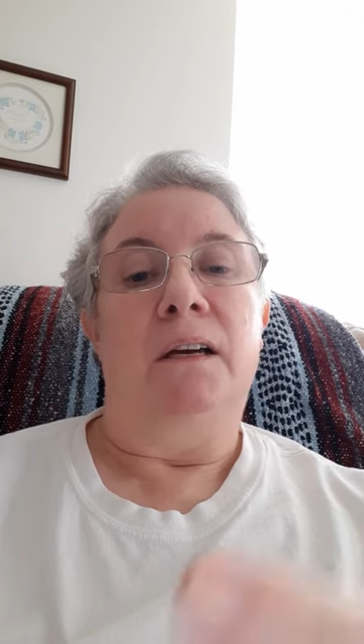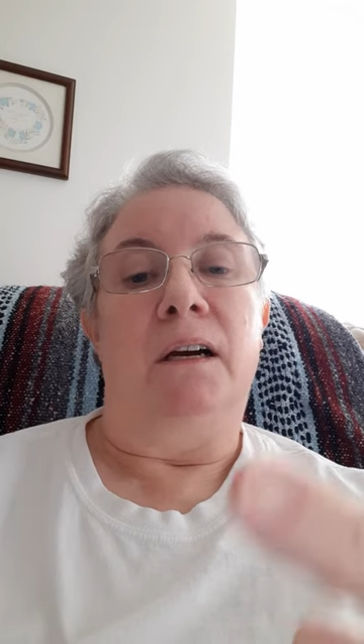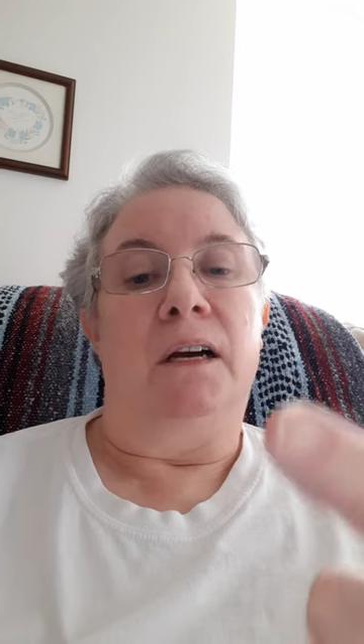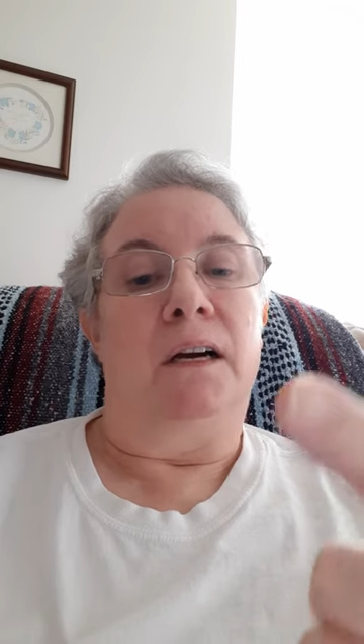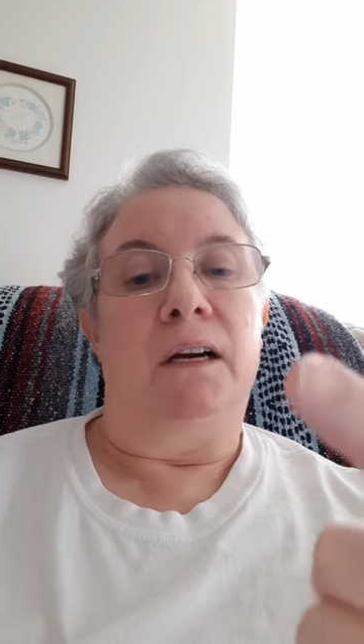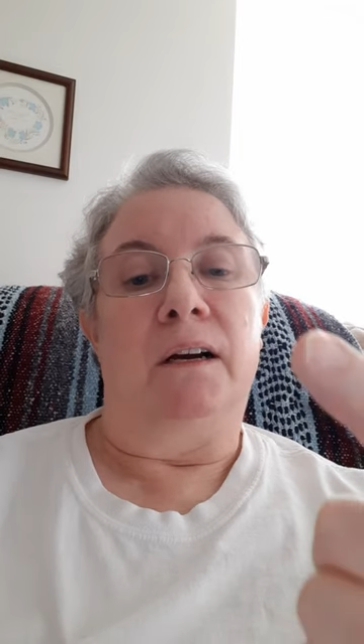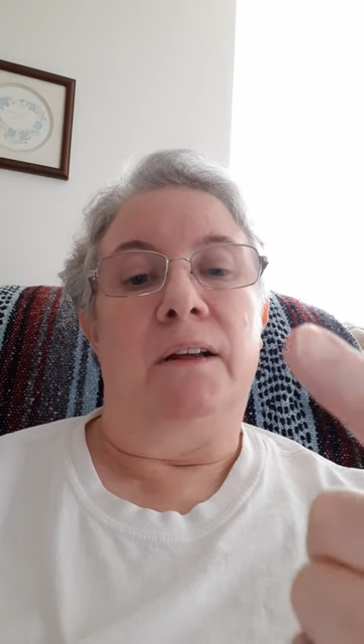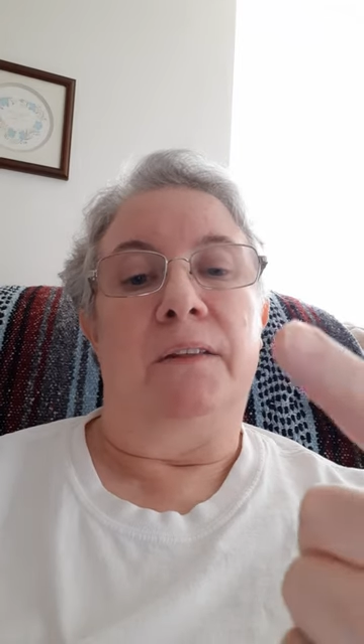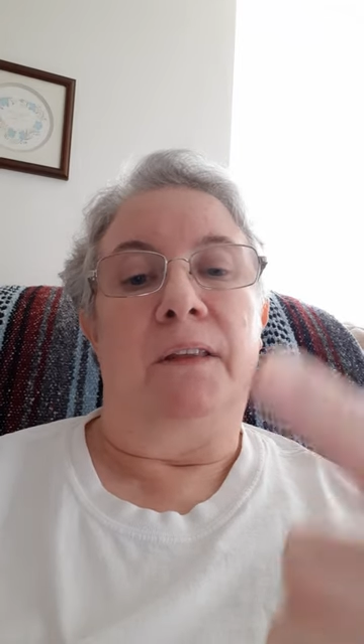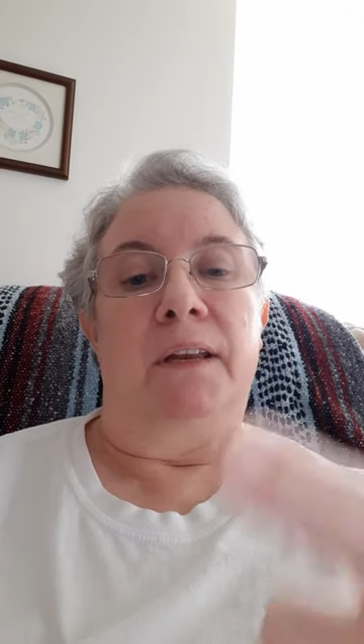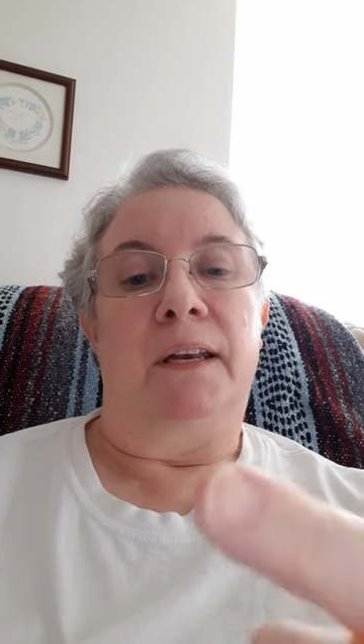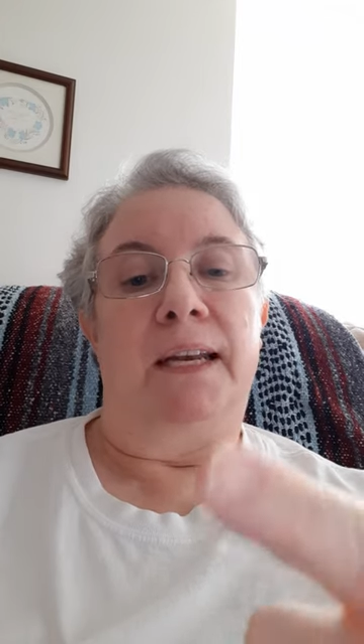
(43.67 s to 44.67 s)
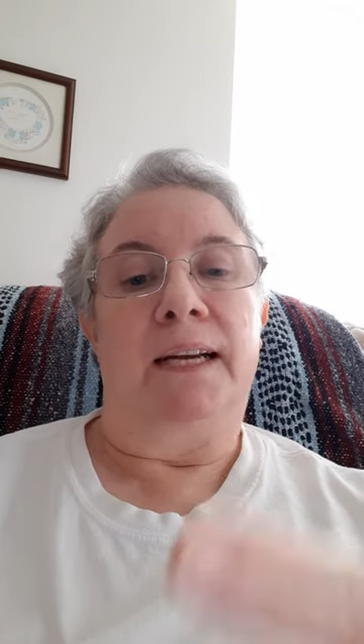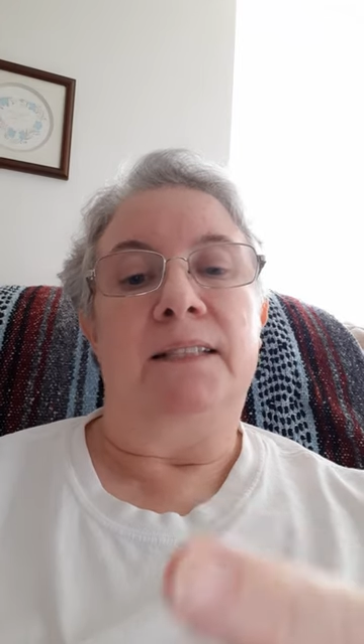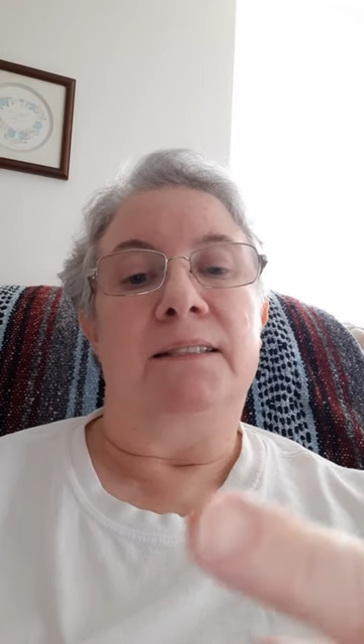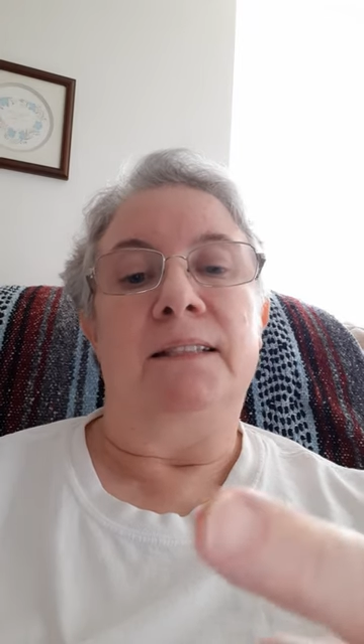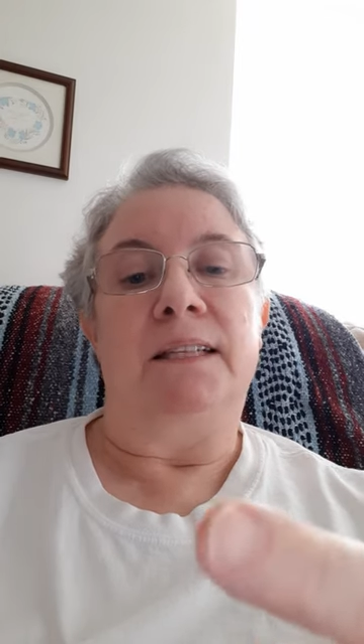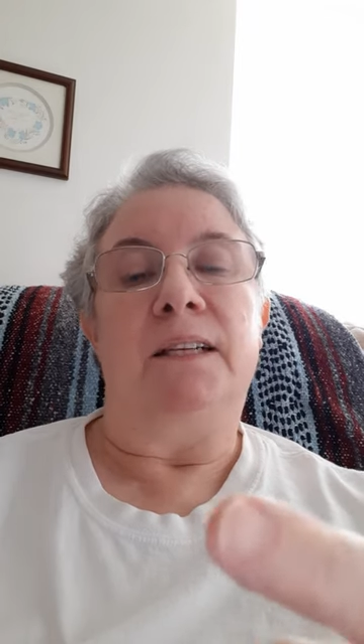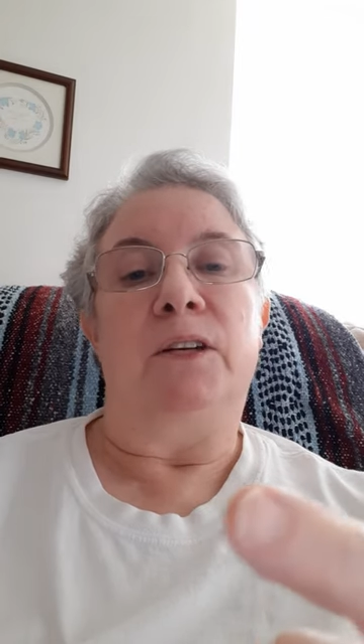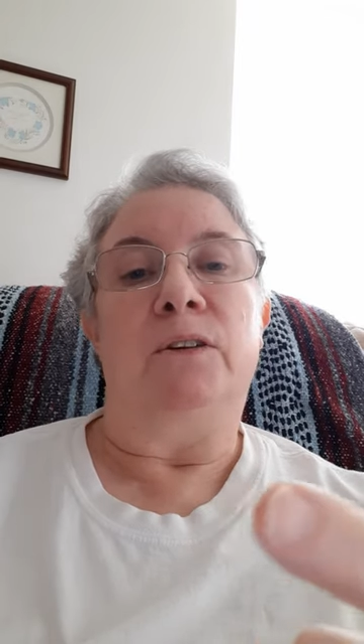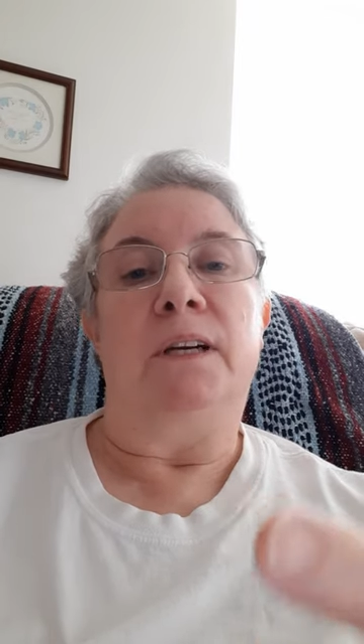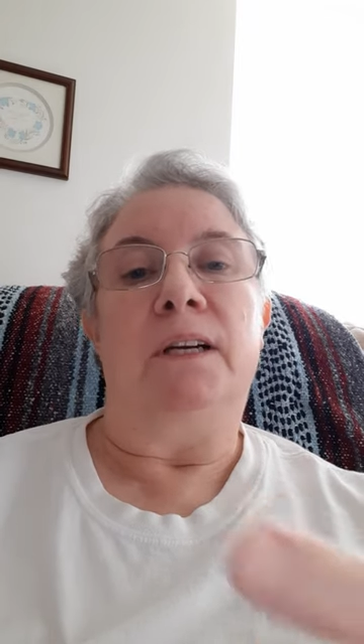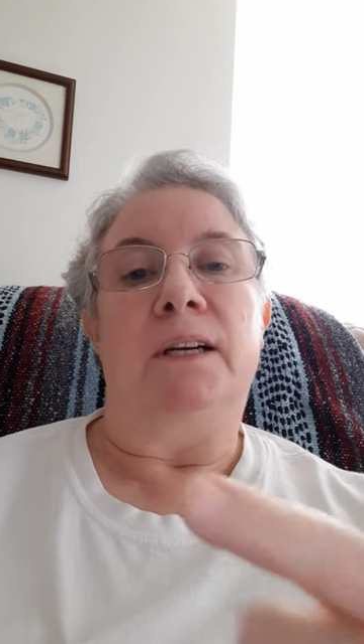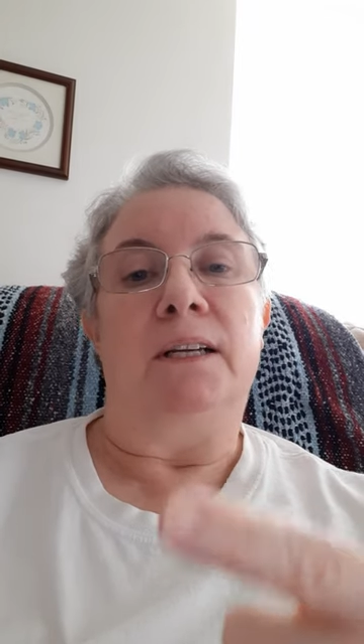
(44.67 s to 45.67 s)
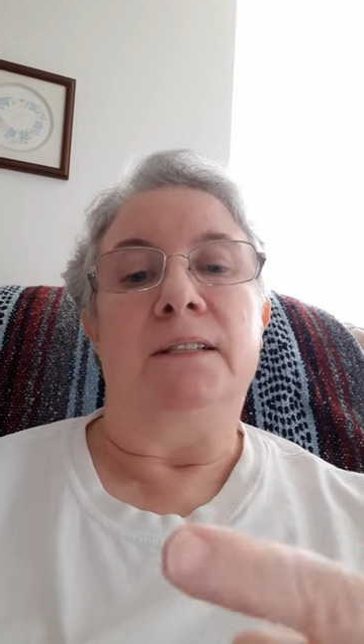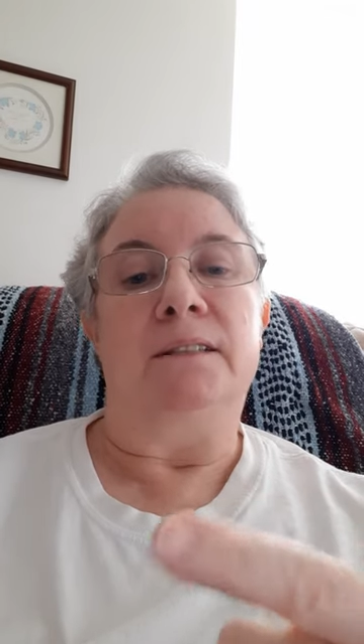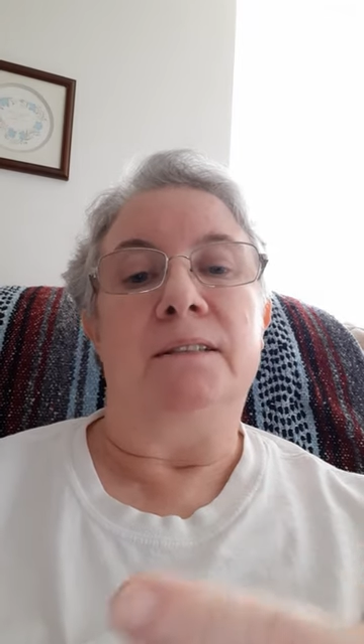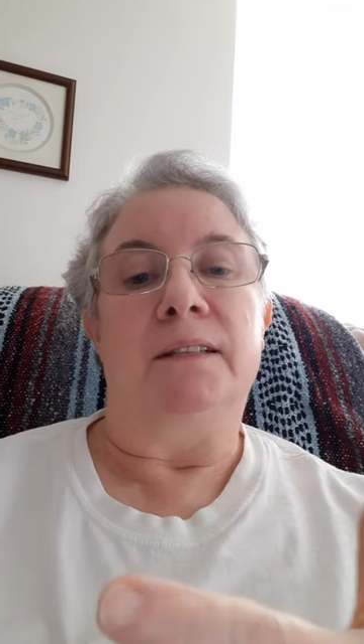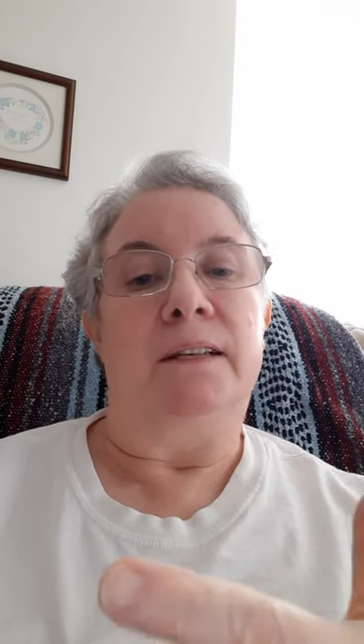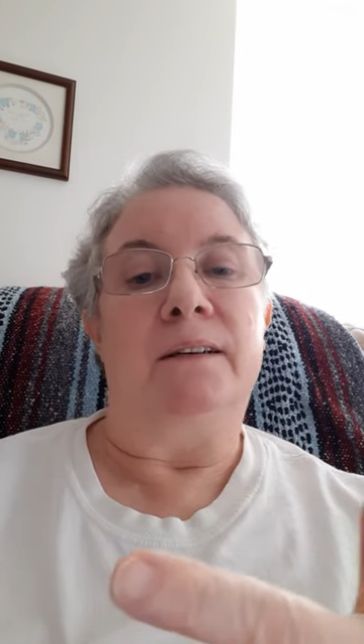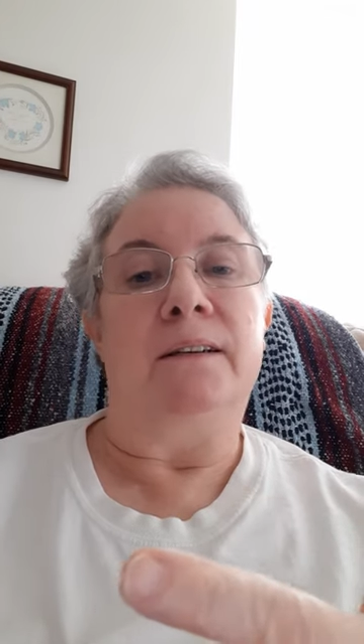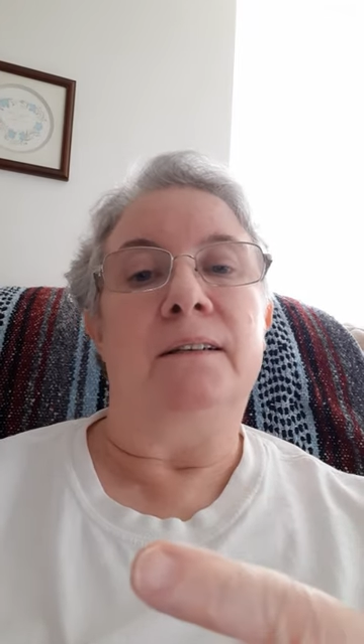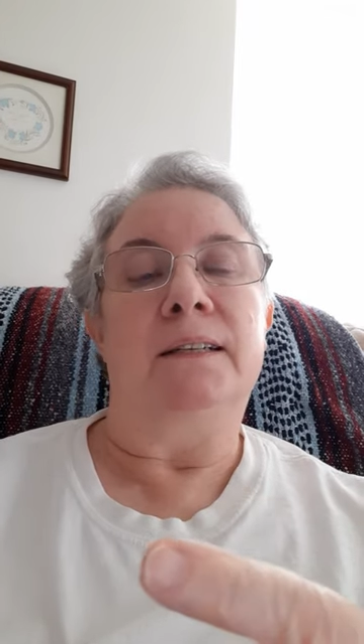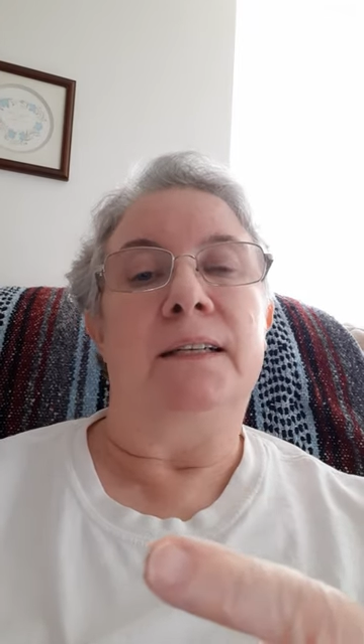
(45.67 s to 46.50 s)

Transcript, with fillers: Uh, the next thing you can consider